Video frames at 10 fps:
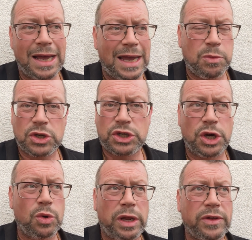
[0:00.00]
it was
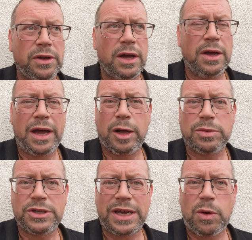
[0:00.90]
Tony that
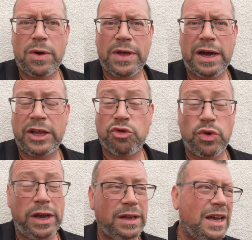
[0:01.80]
helped us out with that, and he's
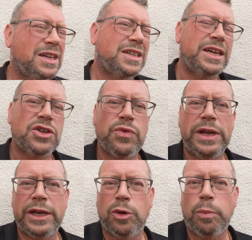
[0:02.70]
like I say, he's a
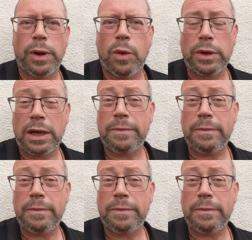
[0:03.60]
really good bloke.